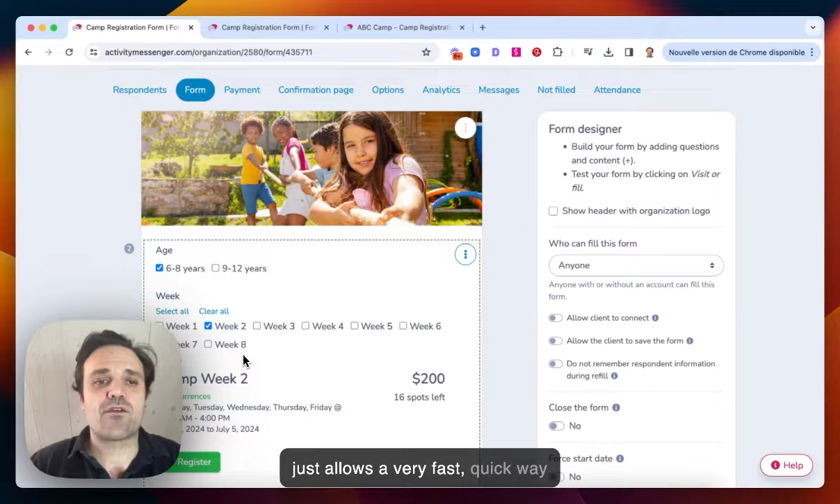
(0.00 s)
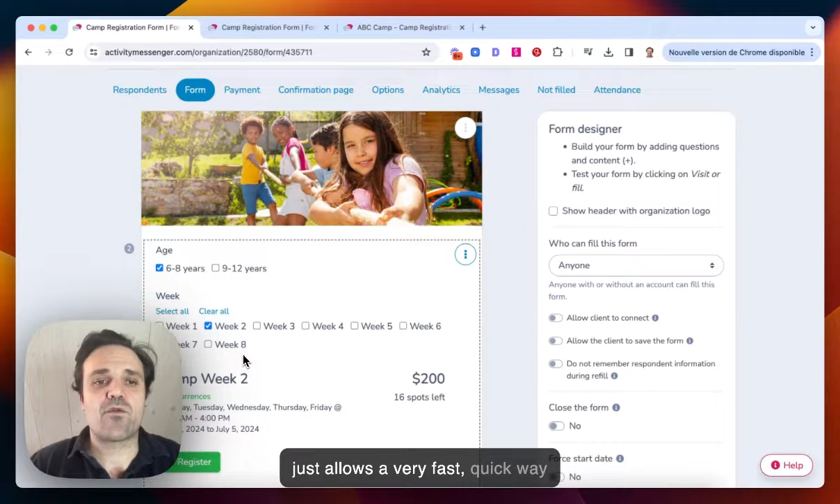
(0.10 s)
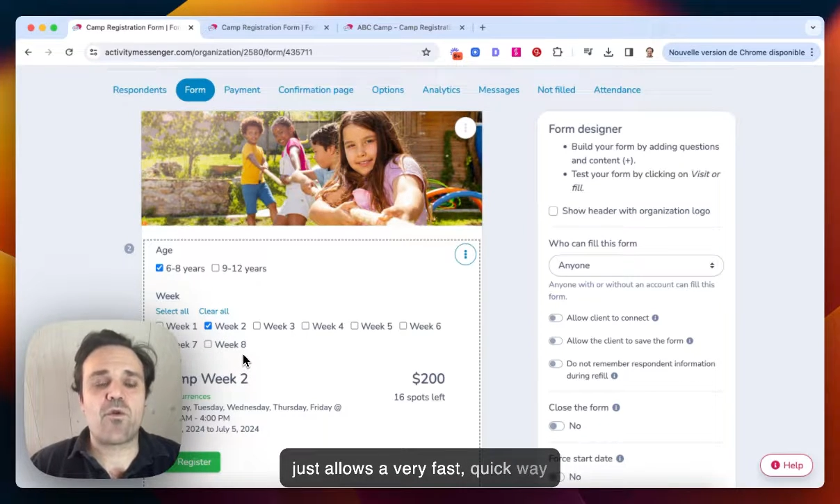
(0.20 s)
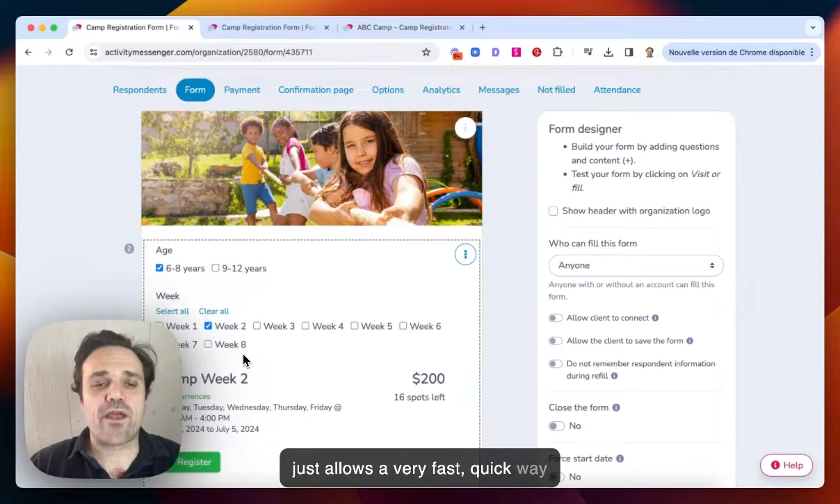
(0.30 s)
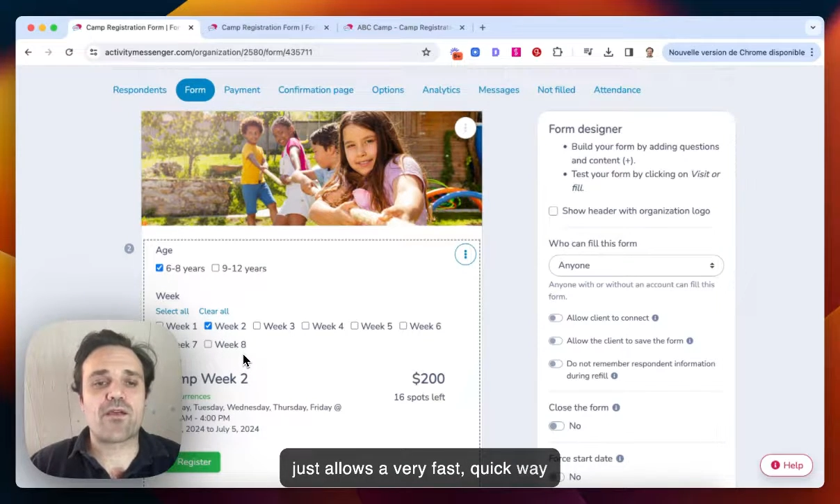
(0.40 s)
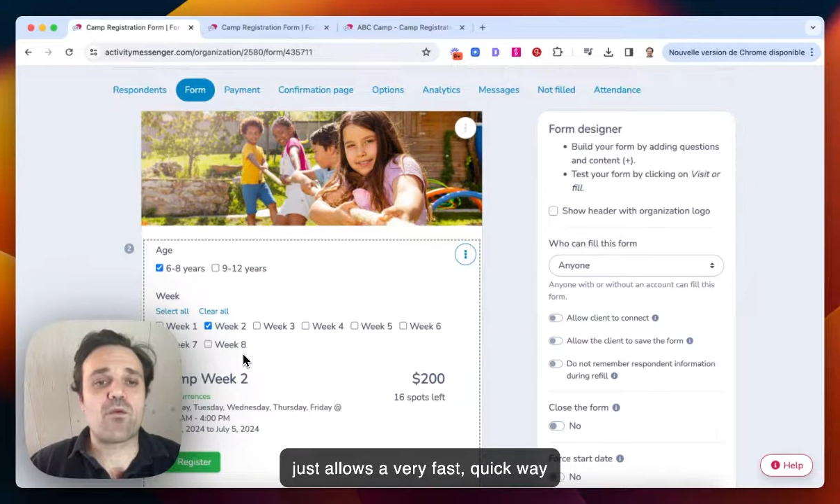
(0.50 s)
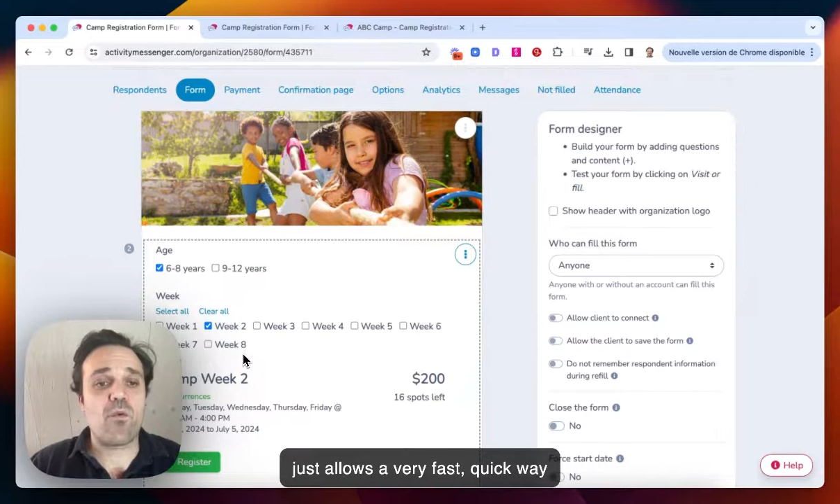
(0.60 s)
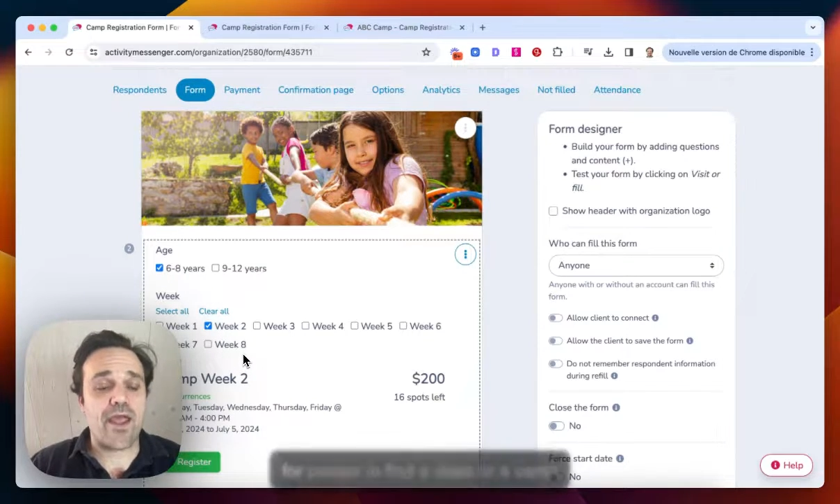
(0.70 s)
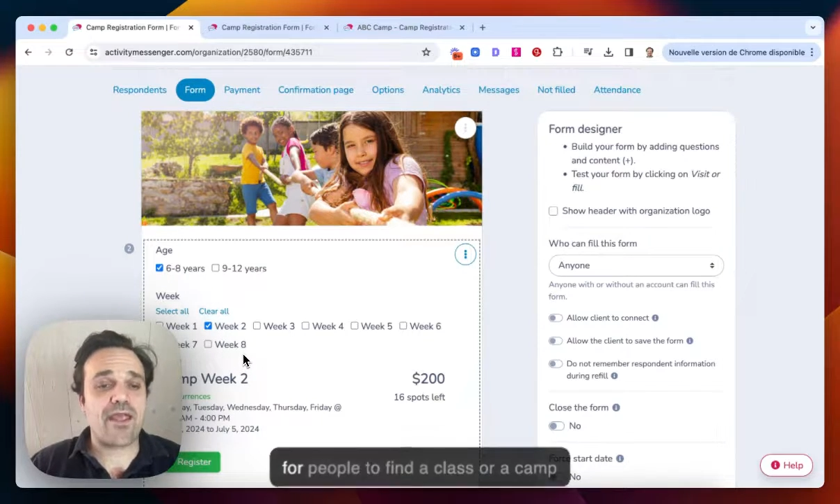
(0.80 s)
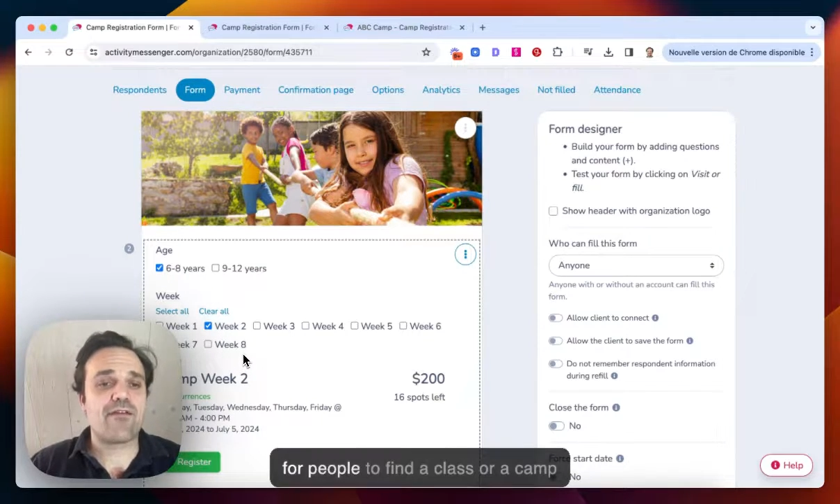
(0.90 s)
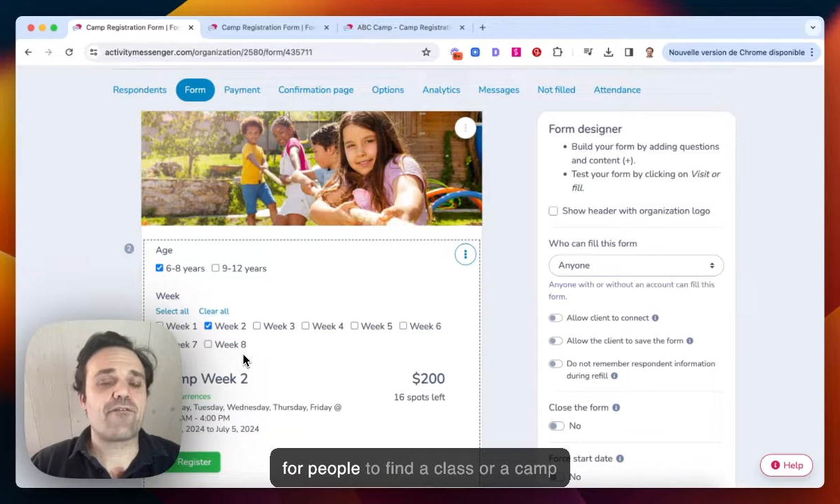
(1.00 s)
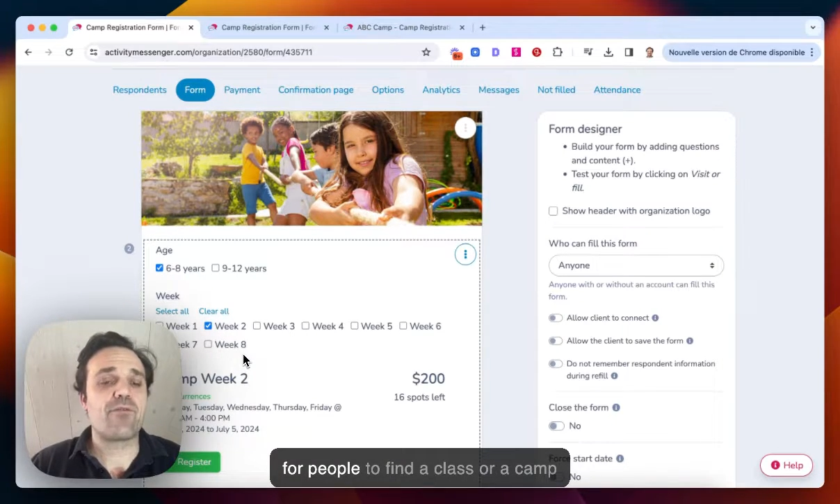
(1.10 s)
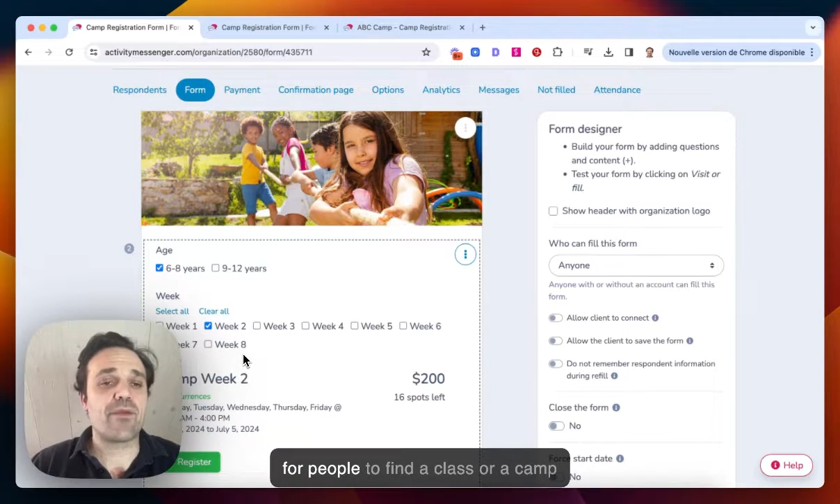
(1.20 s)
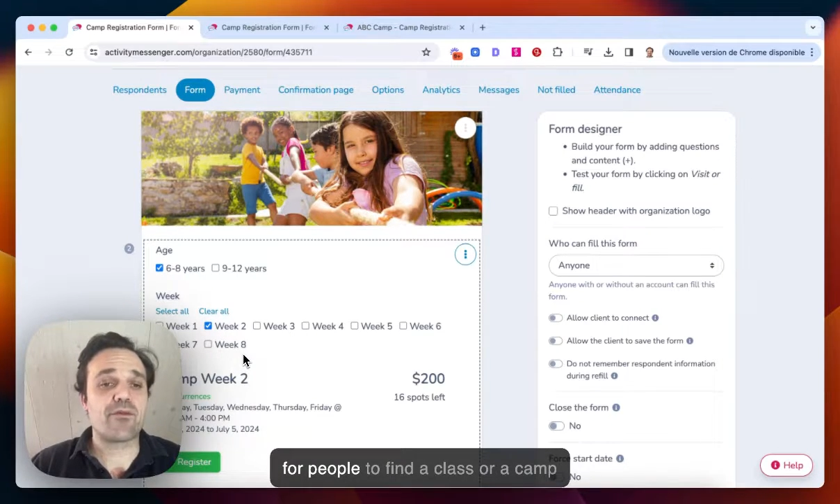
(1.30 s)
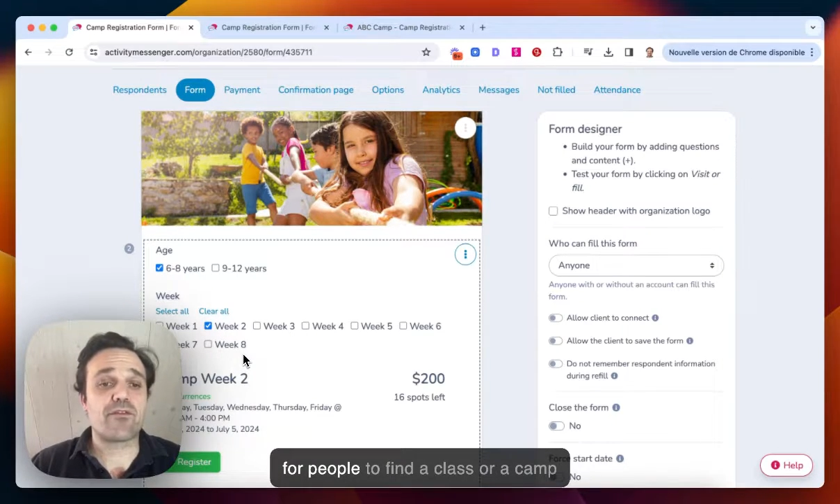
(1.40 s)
quick way for people